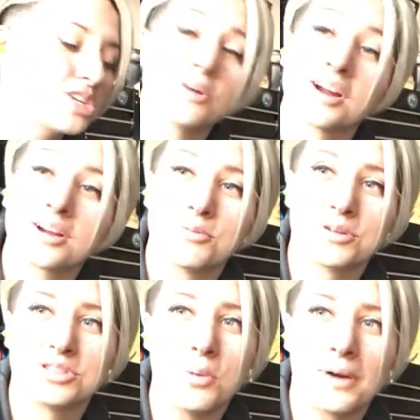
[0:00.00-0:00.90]
to work
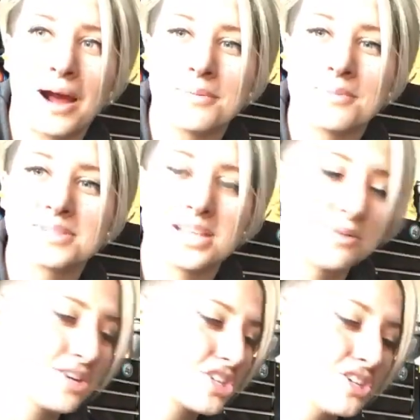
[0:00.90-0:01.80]
with no problems,
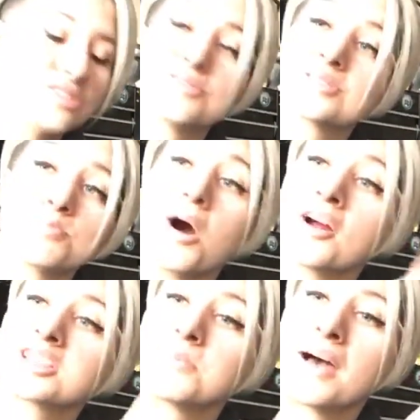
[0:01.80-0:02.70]
no issues,
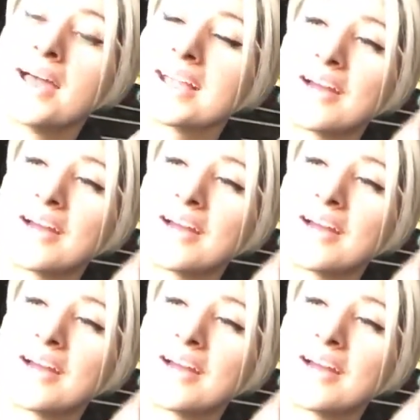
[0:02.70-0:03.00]
parked the bike.